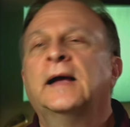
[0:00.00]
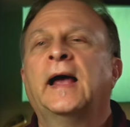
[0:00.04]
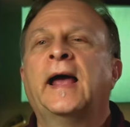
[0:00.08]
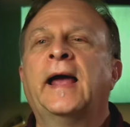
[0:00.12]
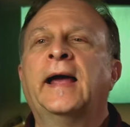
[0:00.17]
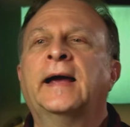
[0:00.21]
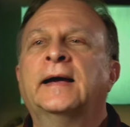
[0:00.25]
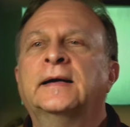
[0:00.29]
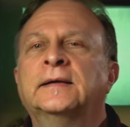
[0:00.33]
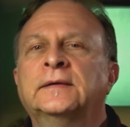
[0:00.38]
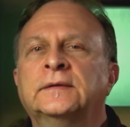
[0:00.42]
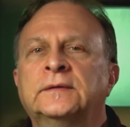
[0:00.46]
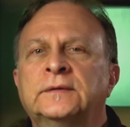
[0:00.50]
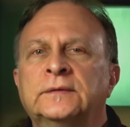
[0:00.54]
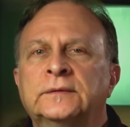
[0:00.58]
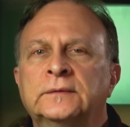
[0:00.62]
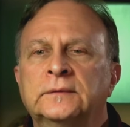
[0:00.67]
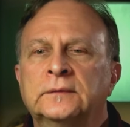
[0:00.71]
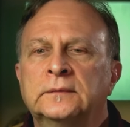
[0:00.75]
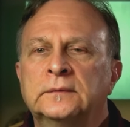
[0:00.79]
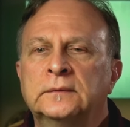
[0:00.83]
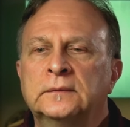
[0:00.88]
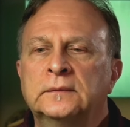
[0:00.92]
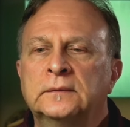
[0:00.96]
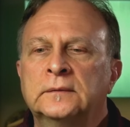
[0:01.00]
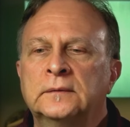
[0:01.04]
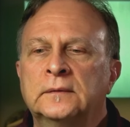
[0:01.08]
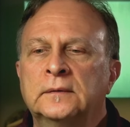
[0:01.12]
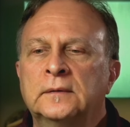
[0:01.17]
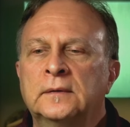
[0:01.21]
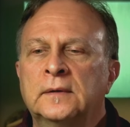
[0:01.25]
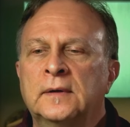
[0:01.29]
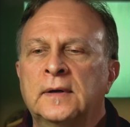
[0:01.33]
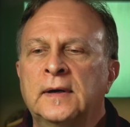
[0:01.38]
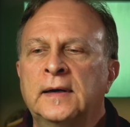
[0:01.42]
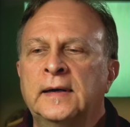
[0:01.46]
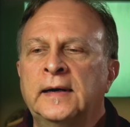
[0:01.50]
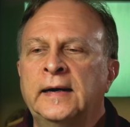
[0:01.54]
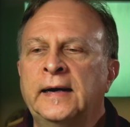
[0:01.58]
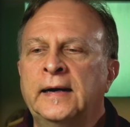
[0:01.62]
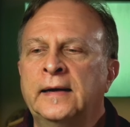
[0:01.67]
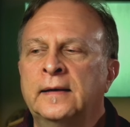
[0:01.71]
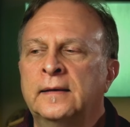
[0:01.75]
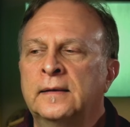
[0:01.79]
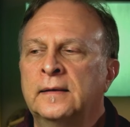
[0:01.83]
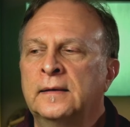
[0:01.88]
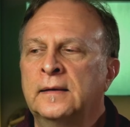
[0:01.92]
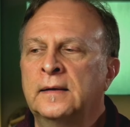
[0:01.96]
And
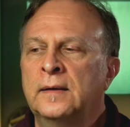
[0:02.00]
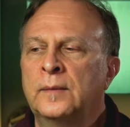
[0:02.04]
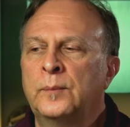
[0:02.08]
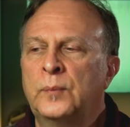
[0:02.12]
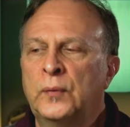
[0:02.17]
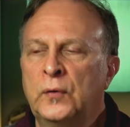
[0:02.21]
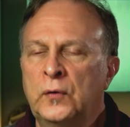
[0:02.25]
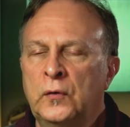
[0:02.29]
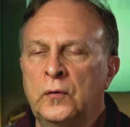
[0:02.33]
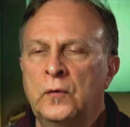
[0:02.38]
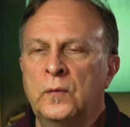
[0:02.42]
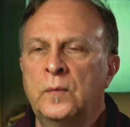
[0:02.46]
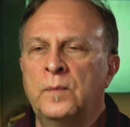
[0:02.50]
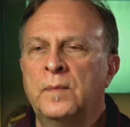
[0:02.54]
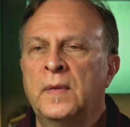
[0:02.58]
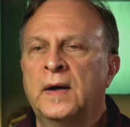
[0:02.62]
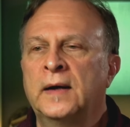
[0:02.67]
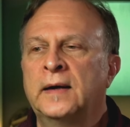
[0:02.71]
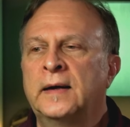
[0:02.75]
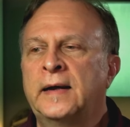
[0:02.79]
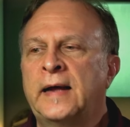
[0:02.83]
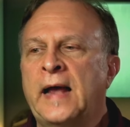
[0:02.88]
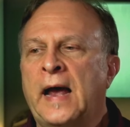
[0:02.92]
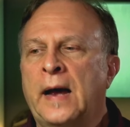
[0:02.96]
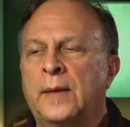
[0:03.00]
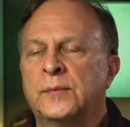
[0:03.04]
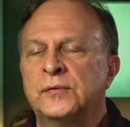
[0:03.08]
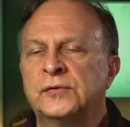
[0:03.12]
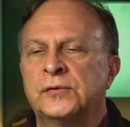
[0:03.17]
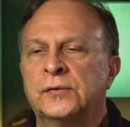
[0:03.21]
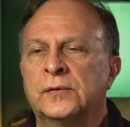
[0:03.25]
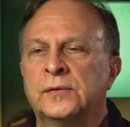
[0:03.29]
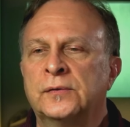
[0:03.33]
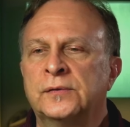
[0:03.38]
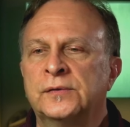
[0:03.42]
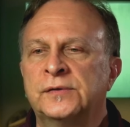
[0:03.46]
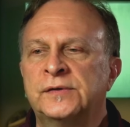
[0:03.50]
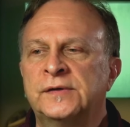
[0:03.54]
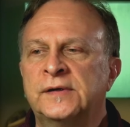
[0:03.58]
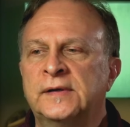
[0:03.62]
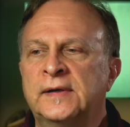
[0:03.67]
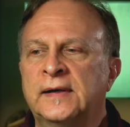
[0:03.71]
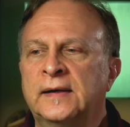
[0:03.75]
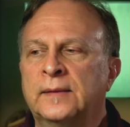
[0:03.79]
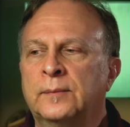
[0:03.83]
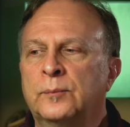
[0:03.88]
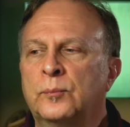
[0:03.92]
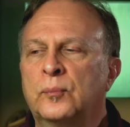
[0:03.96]
the boom captures
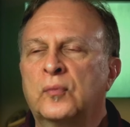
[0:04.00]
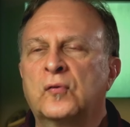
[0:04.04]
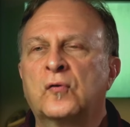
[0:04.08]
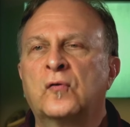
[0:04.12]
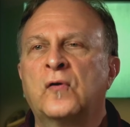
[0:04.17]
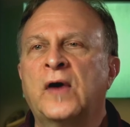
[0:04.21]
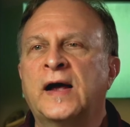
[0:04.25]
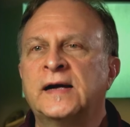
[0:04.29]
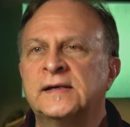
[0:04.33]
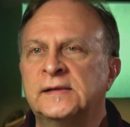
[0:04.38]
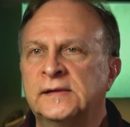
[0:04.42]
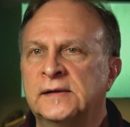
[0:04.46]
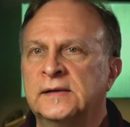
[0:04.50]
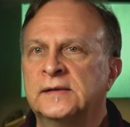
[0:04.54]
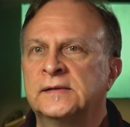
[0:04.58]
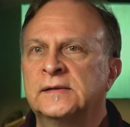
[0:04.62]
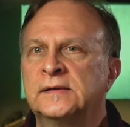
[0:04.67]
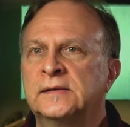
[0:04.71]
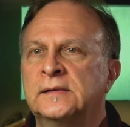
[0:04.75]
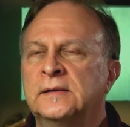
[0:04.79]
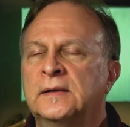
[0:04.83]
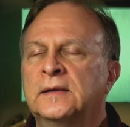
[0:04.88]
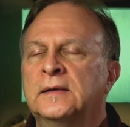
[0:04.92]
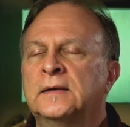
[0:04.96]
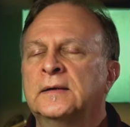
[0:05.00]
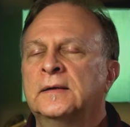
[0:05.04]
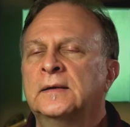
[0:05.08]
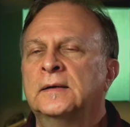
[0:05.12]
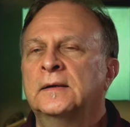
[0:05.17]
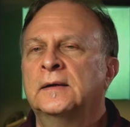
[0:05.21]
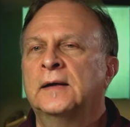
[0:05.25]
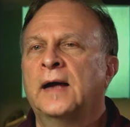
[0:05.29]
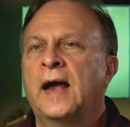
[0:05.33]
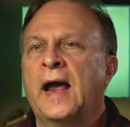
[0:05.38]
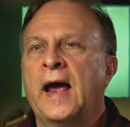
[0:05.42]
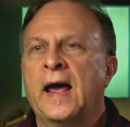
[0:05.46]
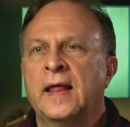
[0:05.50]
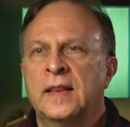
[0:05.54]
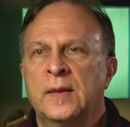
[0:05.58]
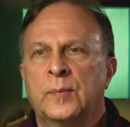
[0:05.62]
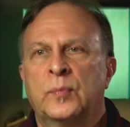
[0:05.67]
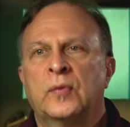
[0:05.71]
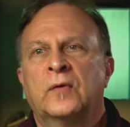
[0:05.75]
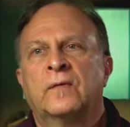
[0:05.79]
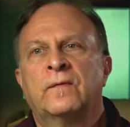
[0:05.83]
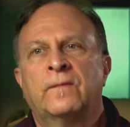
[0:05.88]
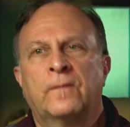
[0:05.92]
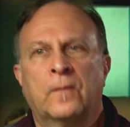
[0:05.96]
the presence and
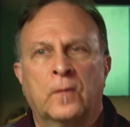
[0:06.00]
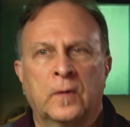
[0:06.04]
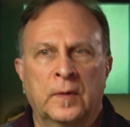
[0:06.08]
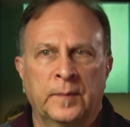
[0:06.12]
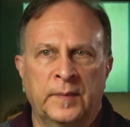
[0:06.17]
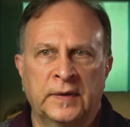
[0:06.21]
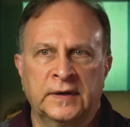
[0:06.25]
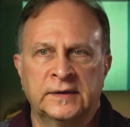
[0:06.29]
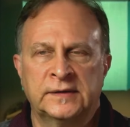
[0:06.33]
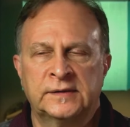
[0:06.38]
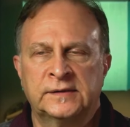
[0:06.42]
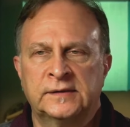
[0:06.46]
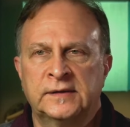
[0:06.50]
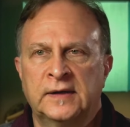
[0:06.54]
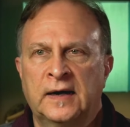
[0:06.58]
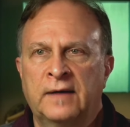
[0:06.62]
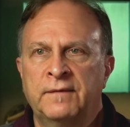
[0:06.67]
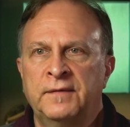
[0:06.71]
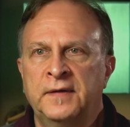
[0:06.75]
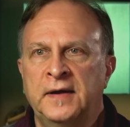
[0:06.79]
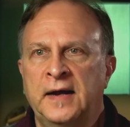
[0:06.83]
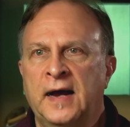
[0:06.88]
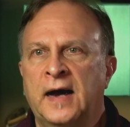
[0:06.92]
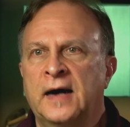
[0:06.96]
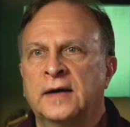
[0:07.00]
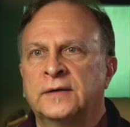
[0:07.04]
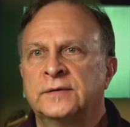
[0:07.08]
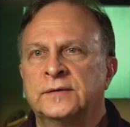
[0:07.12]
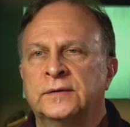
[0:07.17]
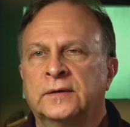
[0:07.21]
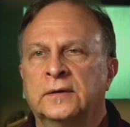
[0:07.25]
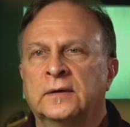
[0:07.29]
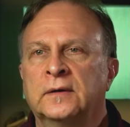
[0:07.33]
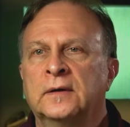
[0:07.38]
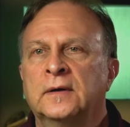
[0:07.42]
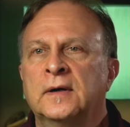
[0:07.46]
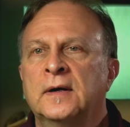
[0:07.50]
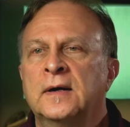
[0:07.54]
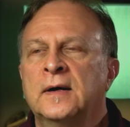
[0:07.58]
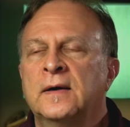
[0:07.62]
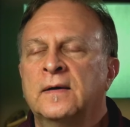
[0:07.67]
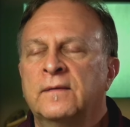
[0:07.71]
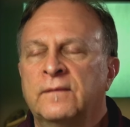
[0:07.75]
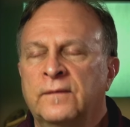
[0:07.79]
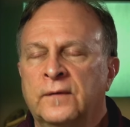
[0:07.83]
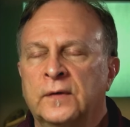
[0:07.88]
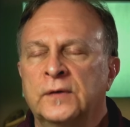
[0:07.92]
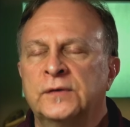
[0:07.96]
the performance of the actor
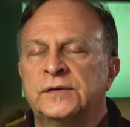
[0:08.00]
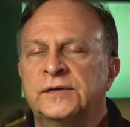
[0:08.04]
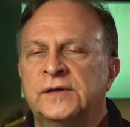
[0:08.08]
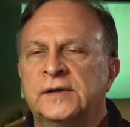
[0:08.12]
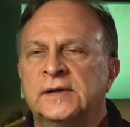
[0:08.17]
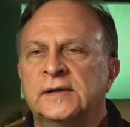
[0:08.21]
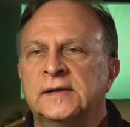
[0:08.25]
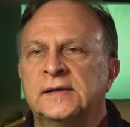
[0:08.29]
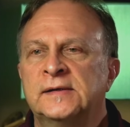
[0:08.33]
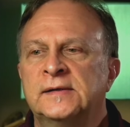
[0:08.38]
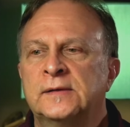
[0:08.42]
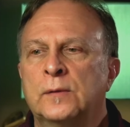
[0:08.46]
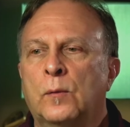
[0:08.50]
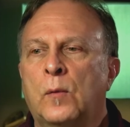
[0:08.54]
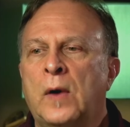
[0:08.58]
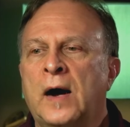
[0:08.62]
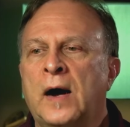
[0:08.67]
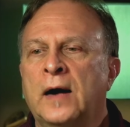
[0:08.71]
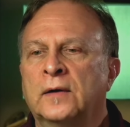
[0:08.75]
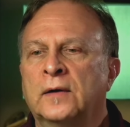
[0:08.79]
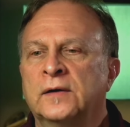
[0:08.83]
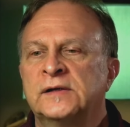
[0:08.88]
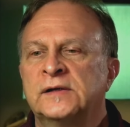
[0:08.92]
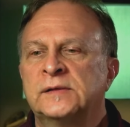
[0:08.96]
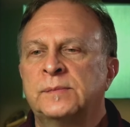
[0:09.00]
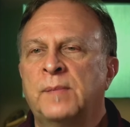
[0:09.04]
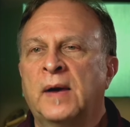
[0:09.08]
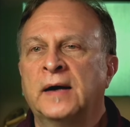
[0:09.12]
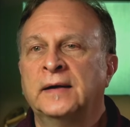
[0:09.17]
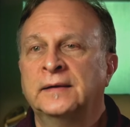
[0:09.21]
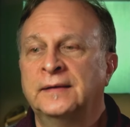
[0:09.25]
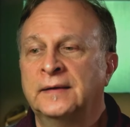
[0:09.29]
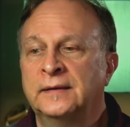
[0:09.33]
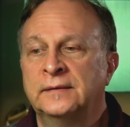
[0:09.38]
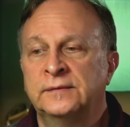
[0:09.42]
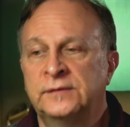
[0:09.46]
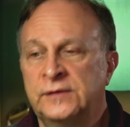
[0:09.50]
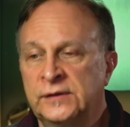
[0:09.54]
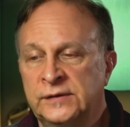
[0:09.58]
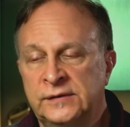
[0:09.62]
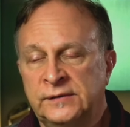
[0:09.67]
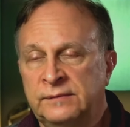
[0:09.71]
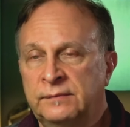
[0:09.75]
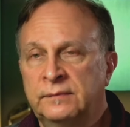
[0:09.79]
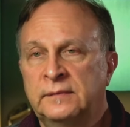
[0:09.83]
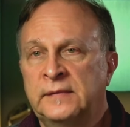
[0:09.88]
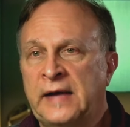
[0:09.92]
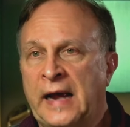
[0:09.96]
versus the wireless mic that
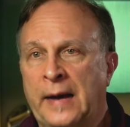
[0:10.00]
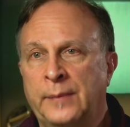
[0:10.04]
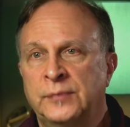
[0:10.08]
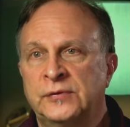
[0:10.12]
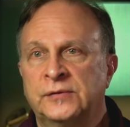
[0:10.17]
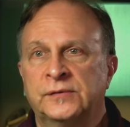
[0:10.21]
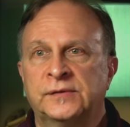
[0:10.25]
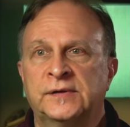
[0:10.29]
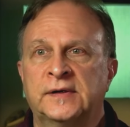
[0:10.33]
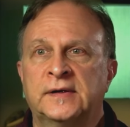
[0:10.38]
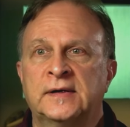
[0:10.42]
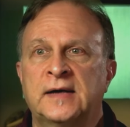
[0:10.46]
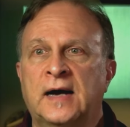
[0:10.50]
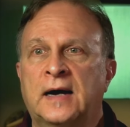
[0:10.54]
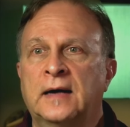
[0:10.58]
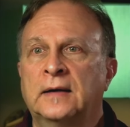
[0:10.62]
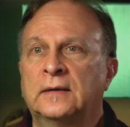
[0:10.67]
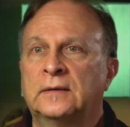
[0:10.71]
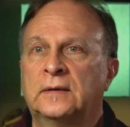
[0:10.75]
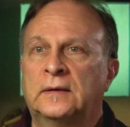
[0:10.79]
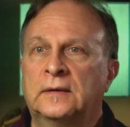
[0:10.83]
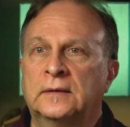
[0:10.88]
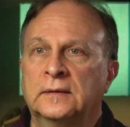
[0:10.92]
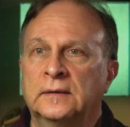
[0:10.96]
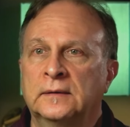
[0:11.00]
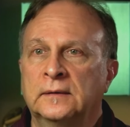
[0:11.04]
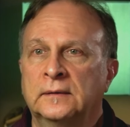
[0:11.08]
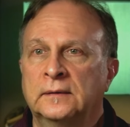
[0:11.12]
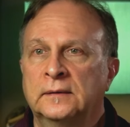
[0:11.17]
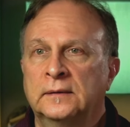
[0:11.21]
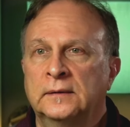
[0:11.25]
just captures the dialogue.